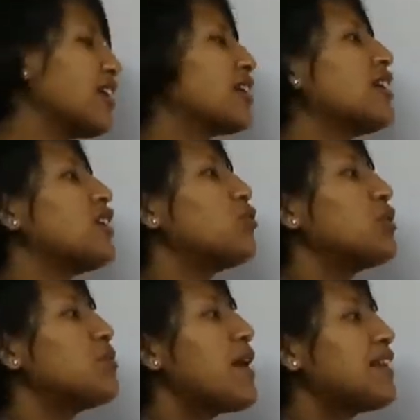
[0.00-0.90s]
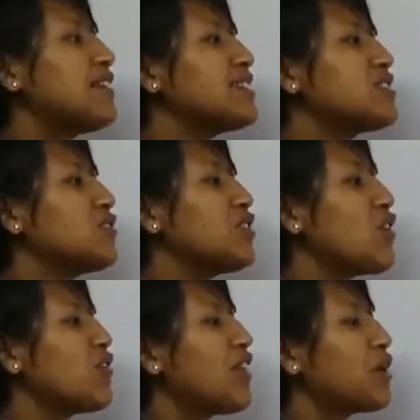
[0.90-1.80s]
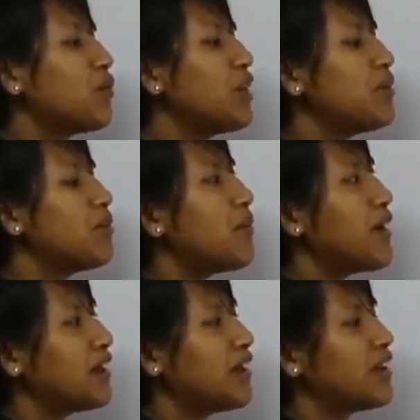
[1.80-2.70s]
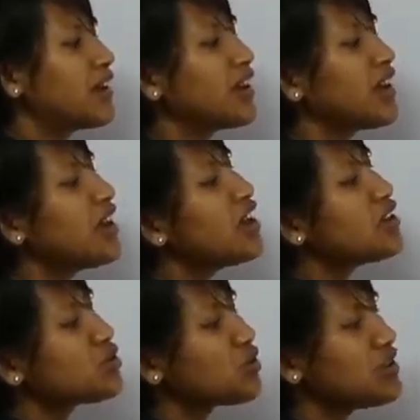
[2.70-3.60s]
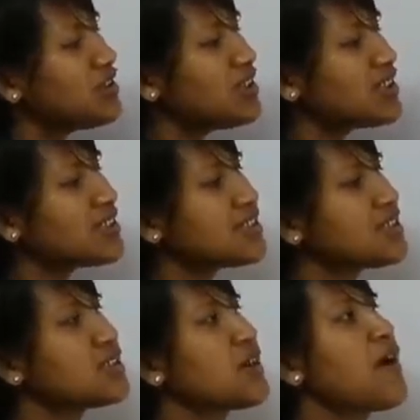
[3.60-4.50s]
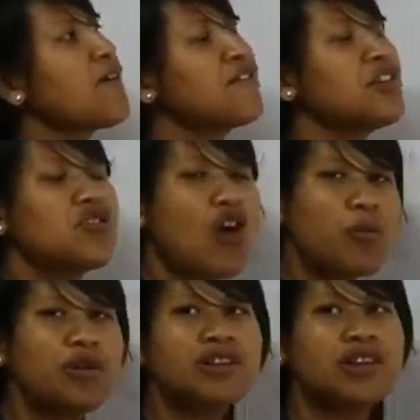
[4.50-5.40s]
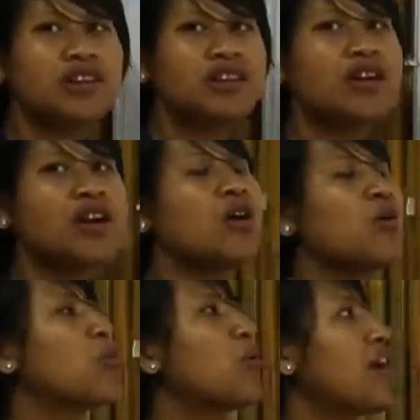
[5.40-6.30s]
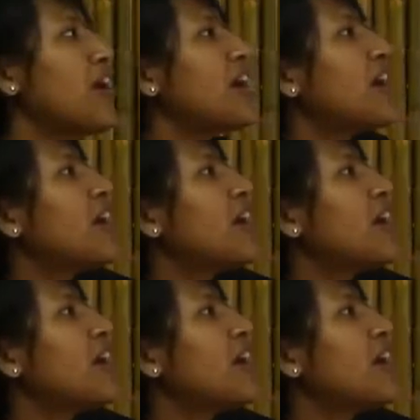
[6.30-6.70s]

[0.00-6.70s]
Okay, it will bend. This ray of light will bend. Okay, so this phenomenon where